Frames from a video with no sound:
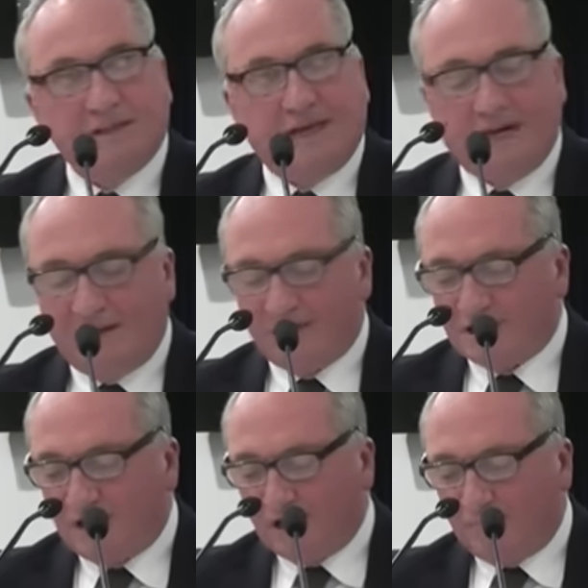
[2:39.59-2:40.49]
that any of the
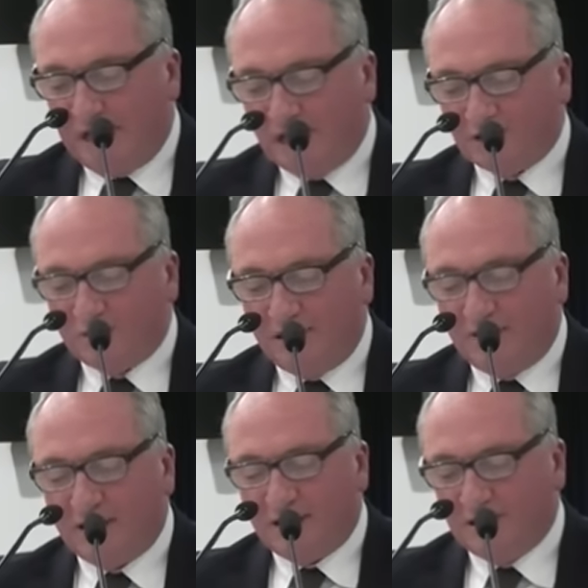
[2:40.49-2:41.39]
solar panels will
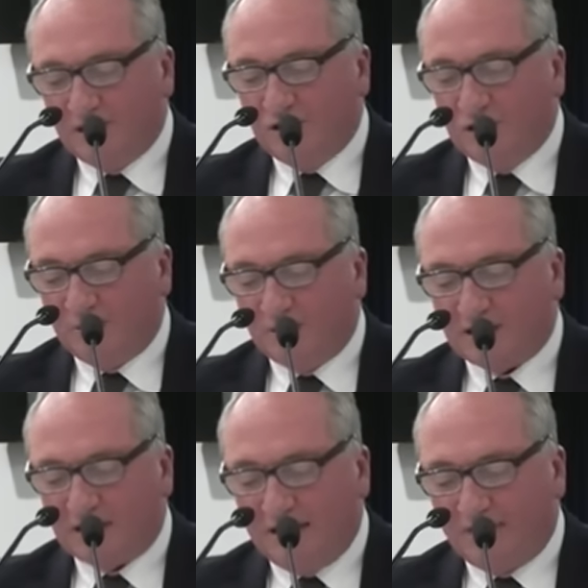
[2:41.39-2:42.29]
have anything to do with the
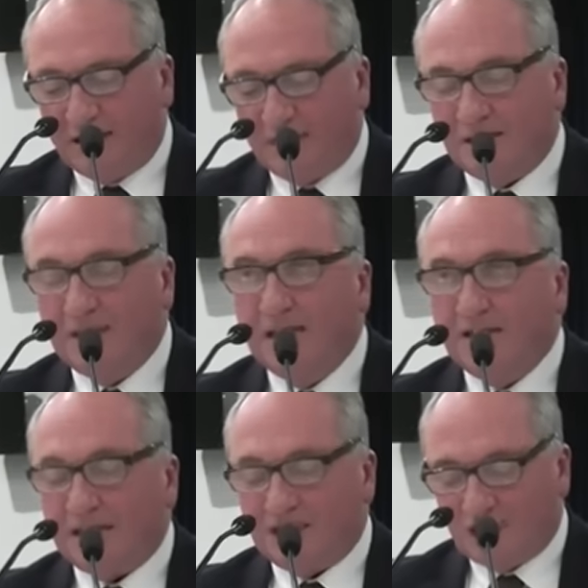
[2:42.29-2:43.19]
slave labour
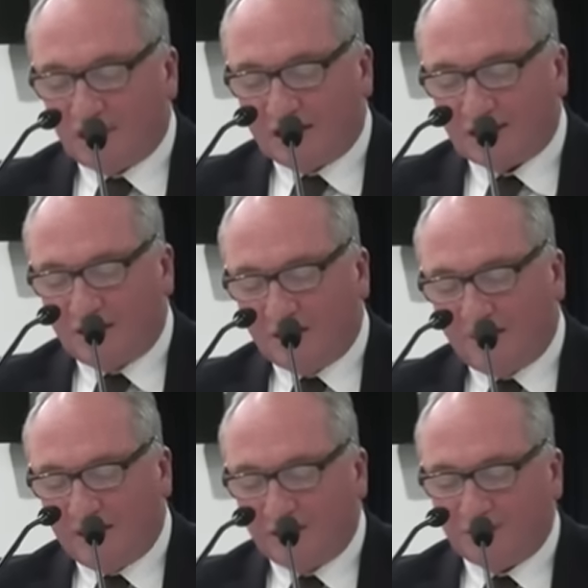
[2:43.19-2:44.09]
that constructs
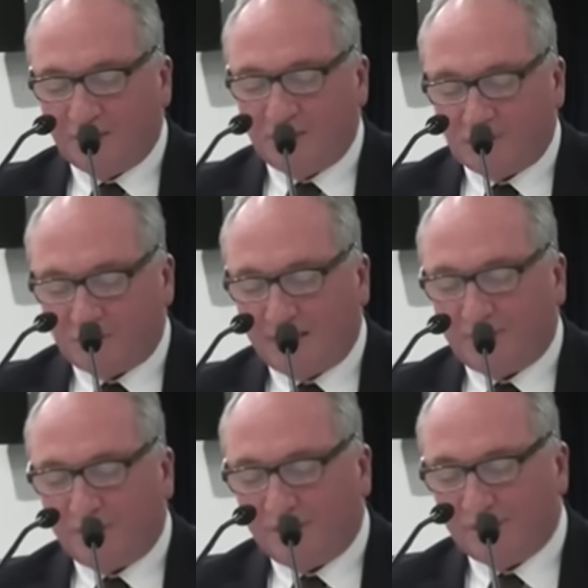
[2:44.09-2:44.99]
solar panels in
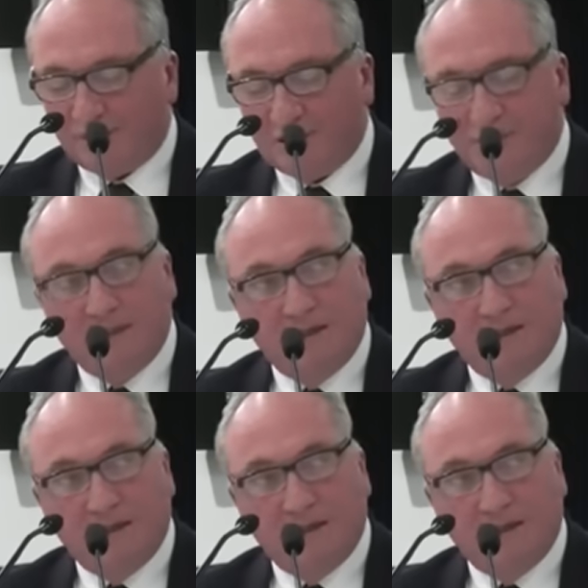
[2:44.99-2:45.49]
Sichuan province,